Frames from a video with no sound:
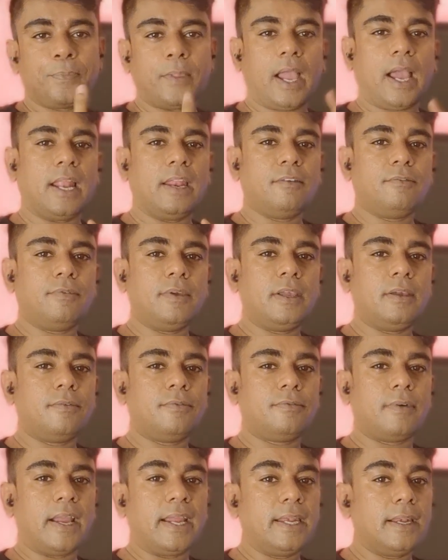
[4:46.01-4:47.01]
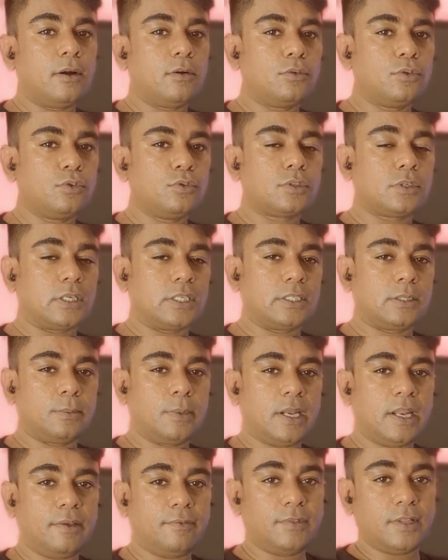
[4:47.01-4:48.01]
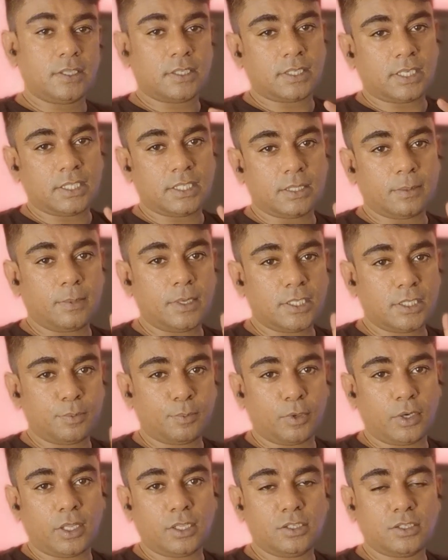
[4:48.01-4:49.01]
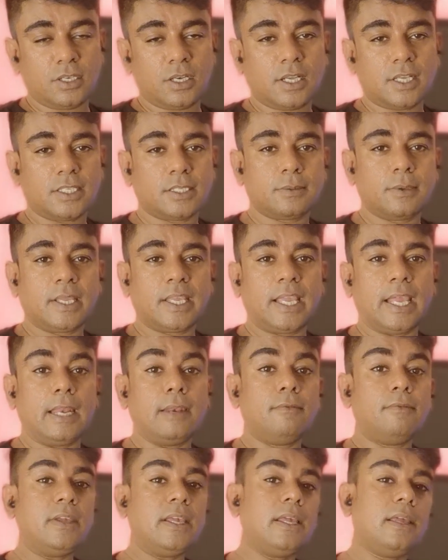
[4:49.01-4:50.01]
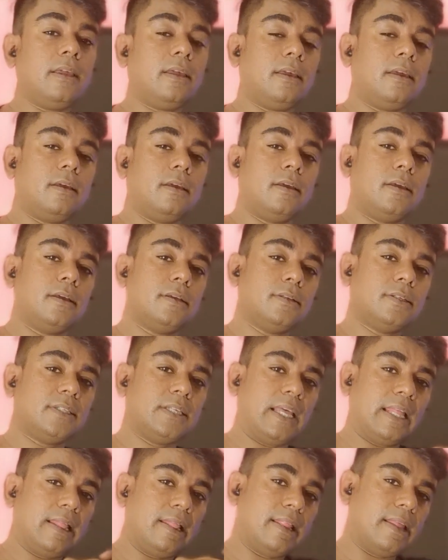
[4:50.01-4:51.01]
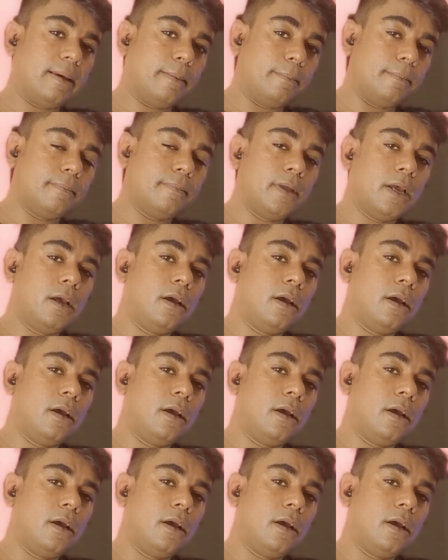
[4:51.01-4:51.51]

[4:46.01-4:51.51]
And if we find out those customer, if this customer is potential customer, can we sell them